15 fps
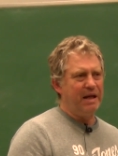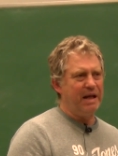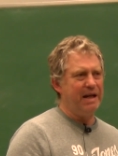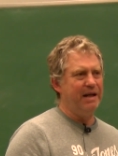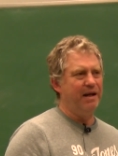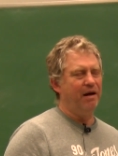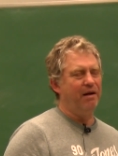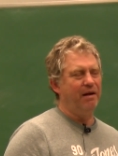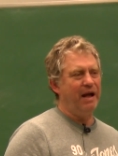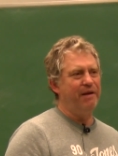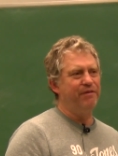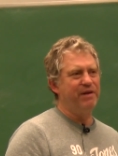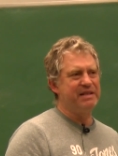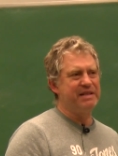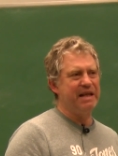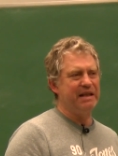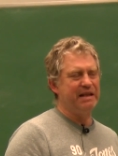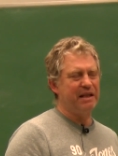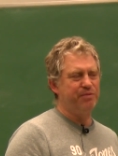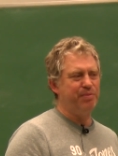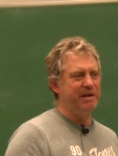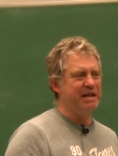in everything
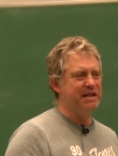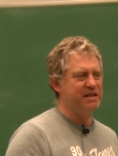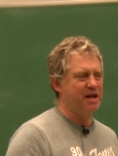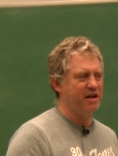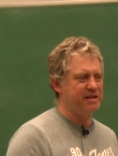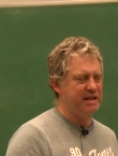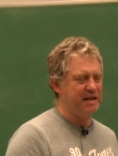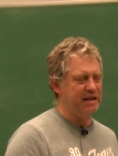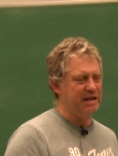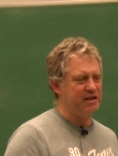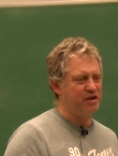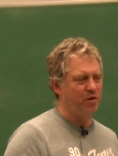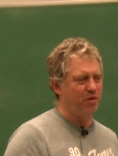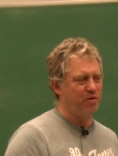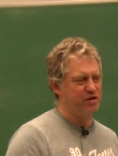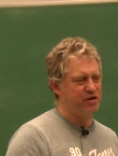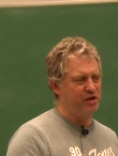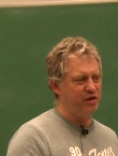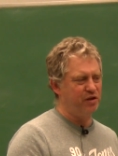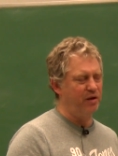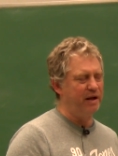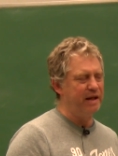that we discussed in this course,
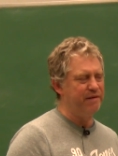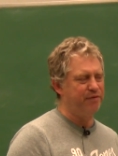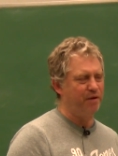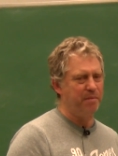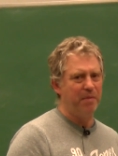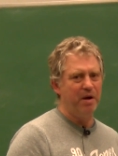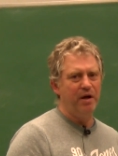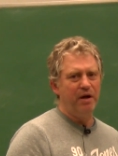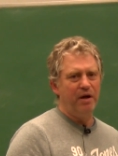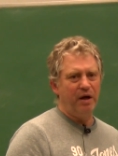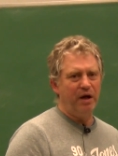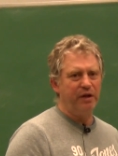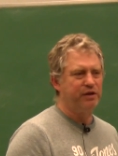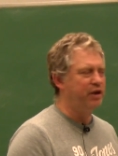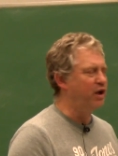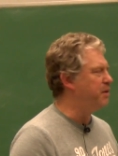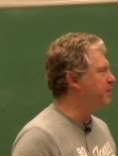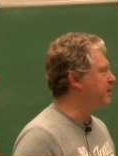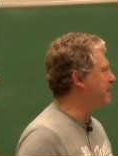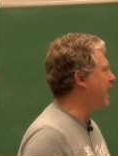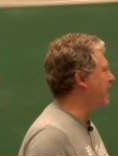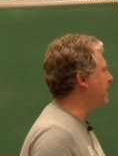certainly from a
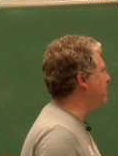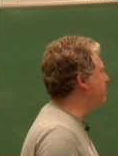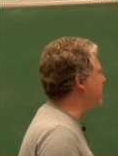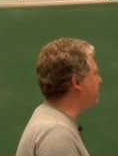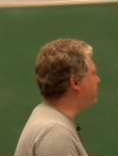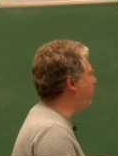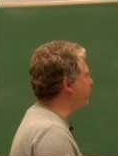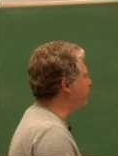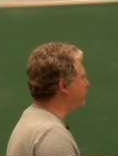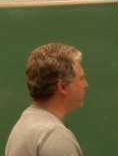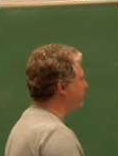thermodynamic point of